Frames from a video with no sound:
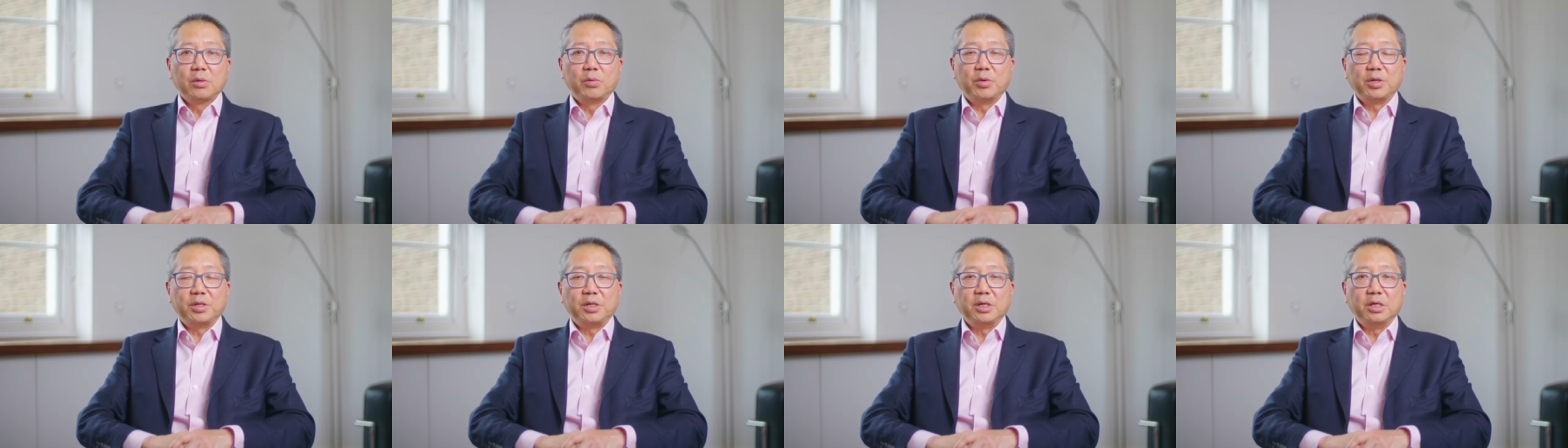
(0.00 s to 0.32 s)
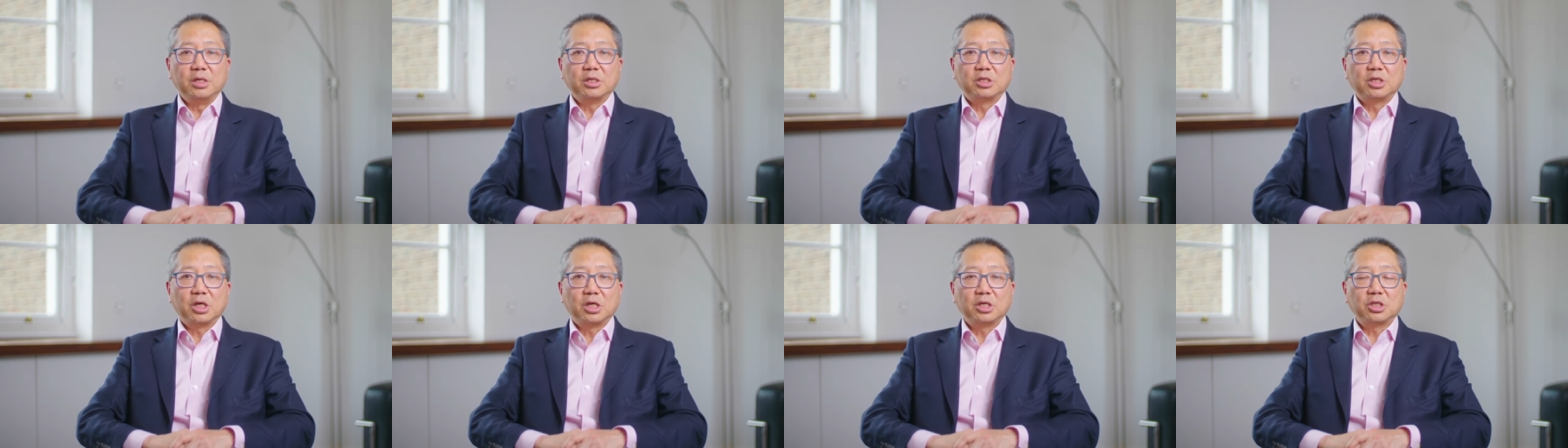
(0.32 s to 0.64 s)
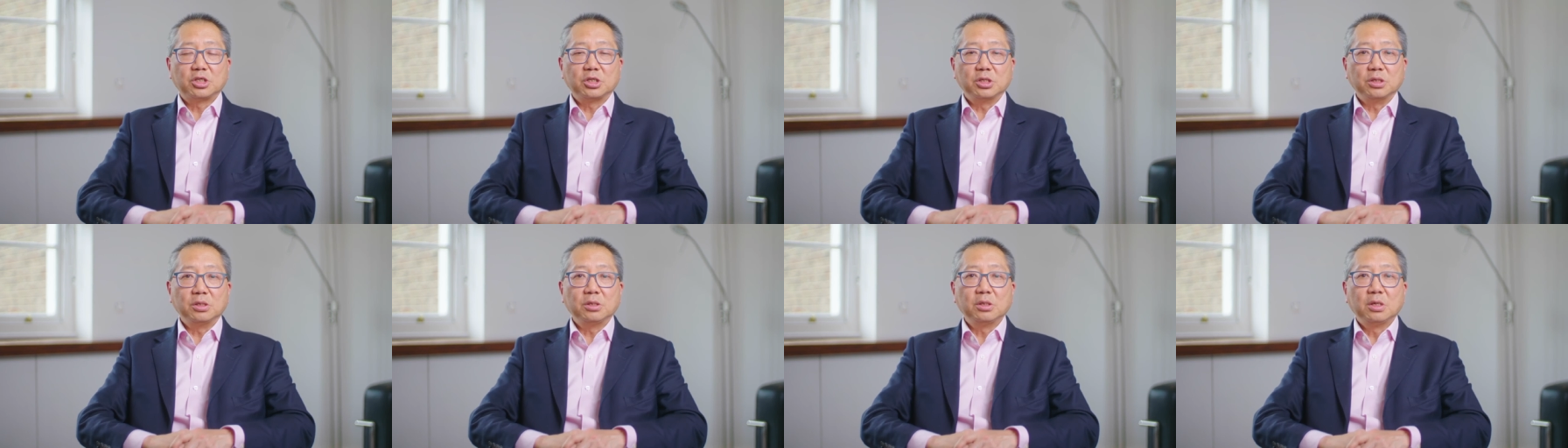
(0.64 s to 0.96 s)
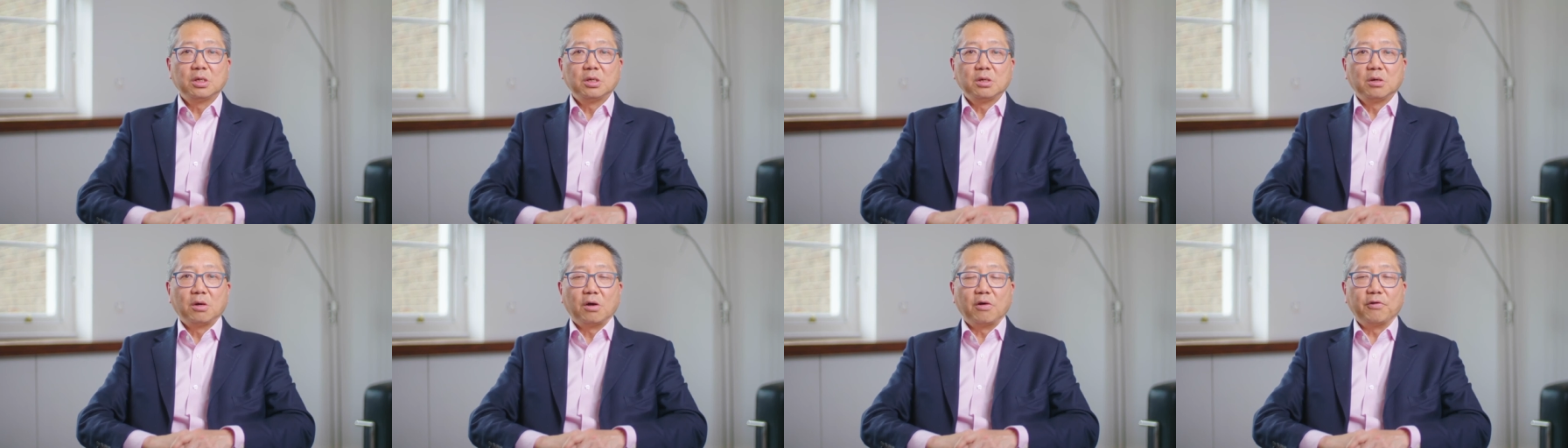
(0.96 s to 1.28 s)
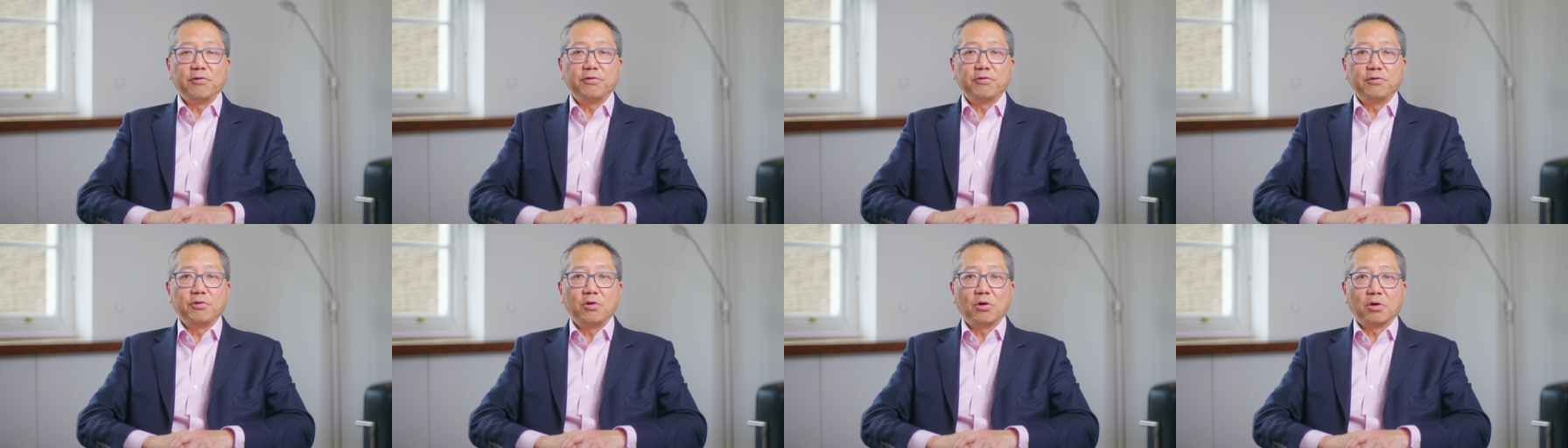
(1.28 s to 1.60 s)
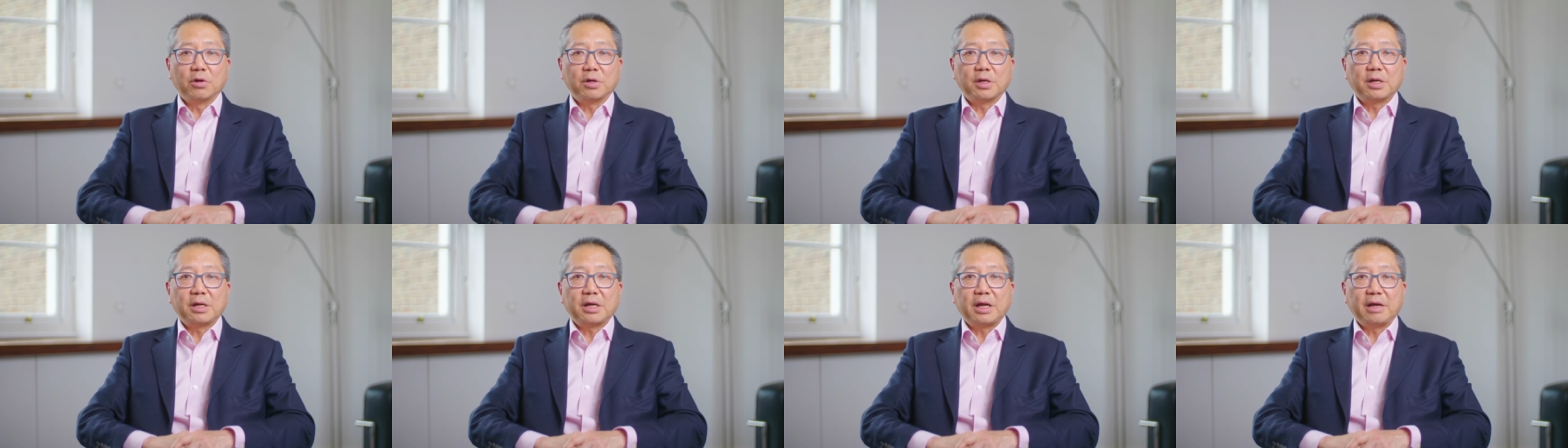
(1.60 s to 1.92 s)
with the intention of
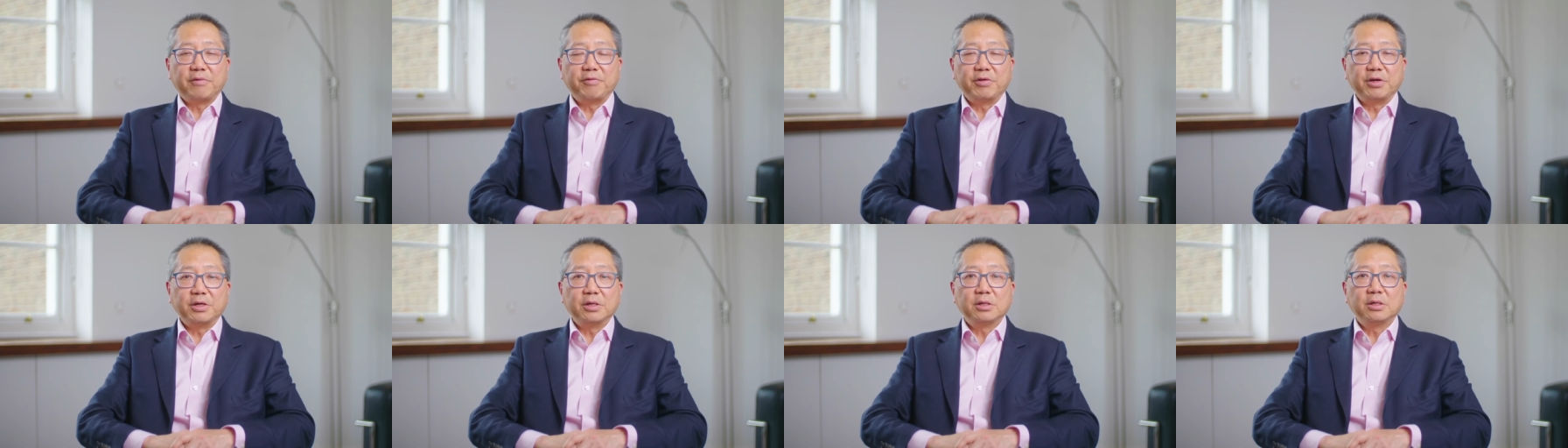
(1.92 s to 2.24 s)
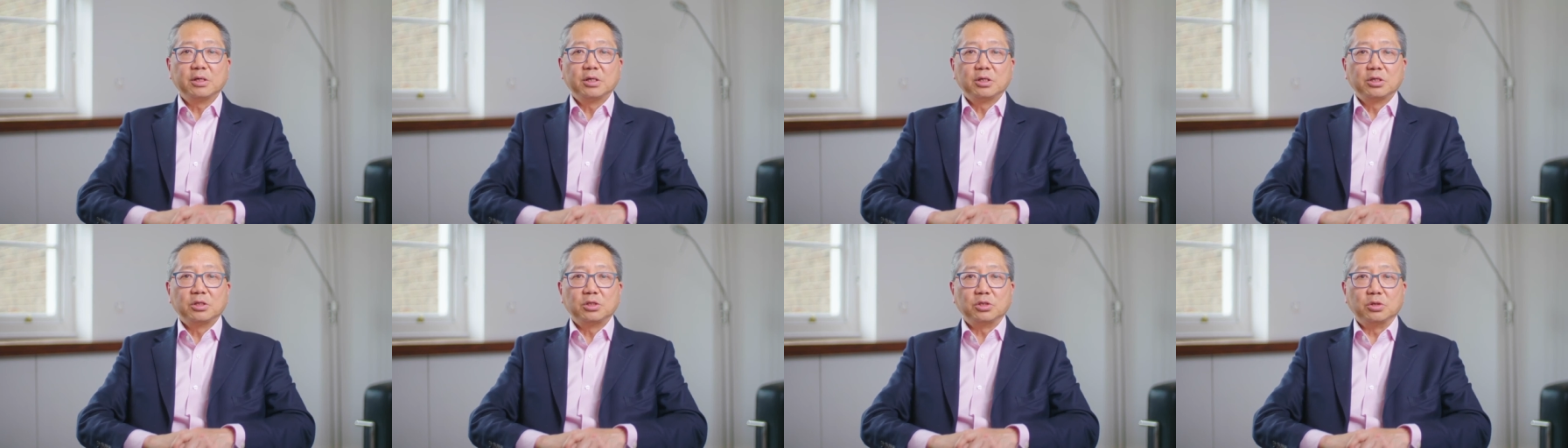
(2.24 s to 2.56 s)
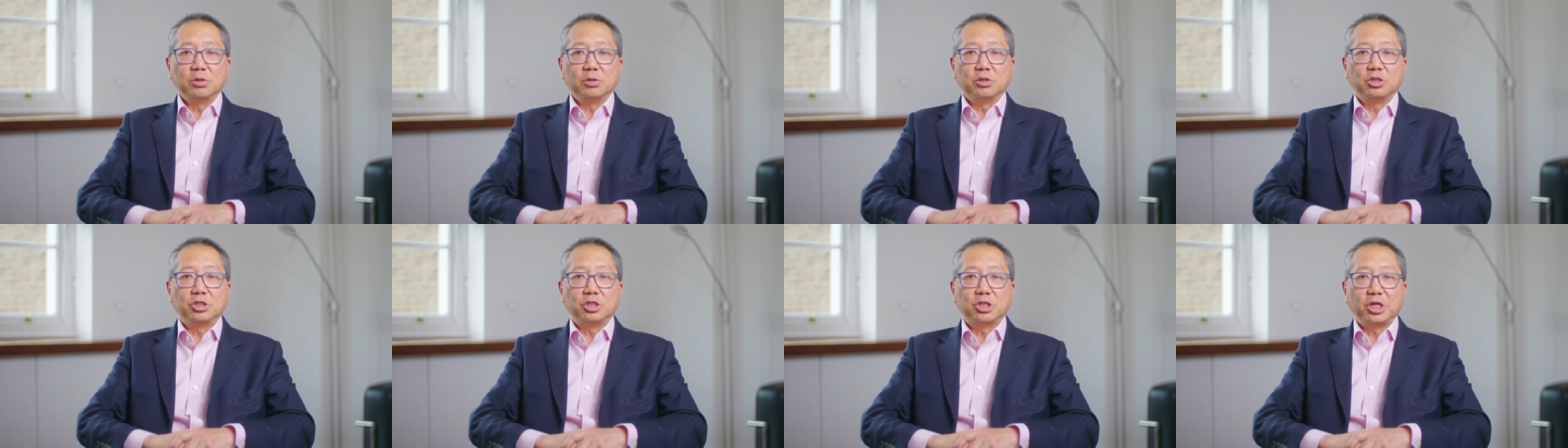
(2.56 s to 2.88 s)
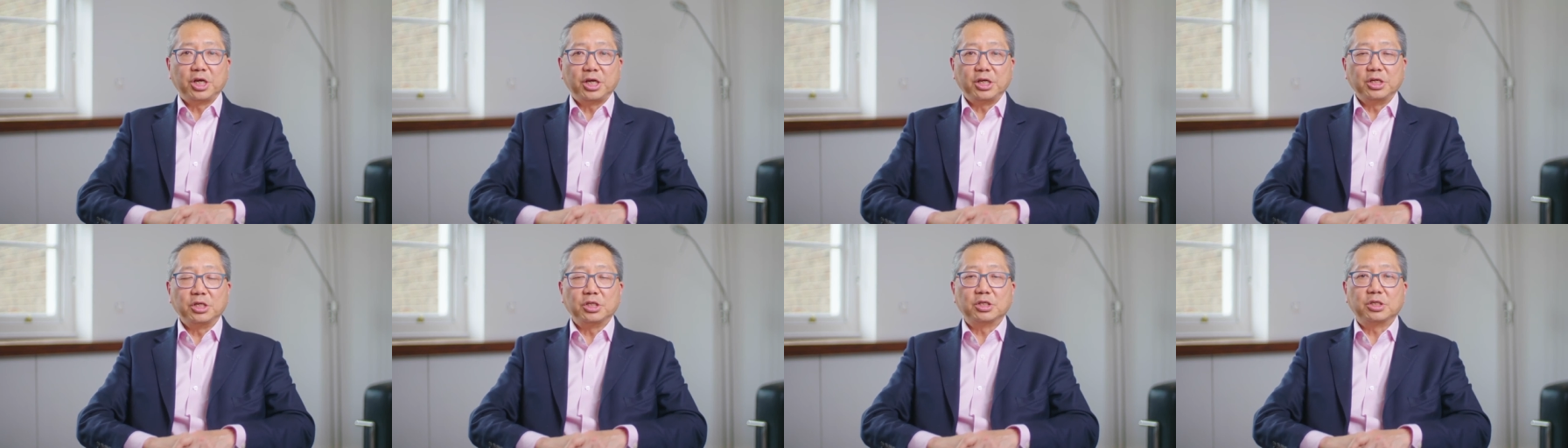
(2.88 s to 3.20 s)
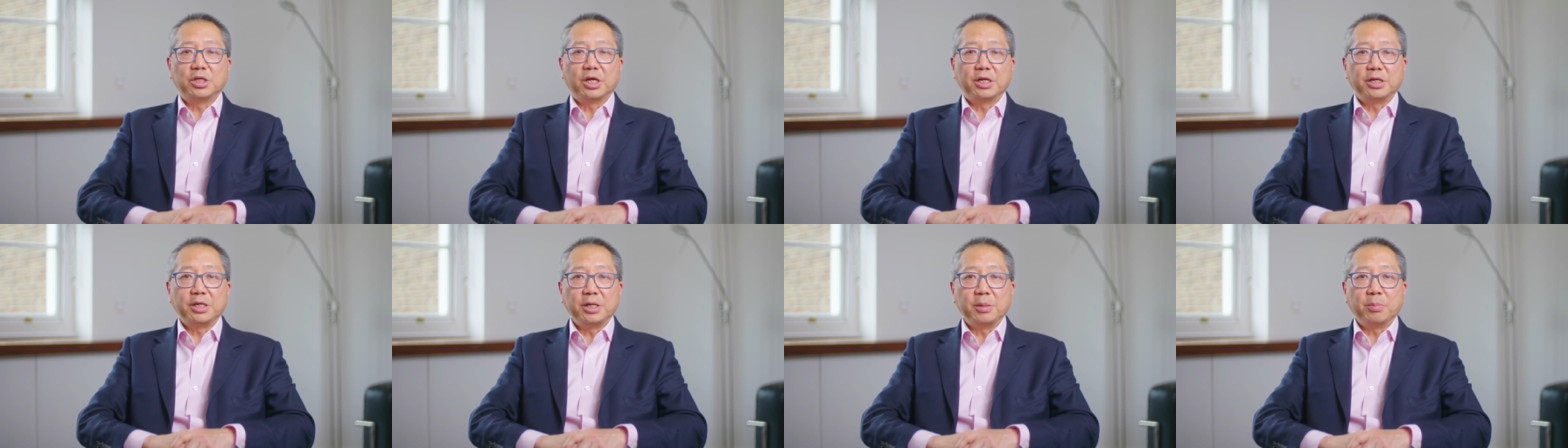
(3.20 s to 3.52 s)
not having to change that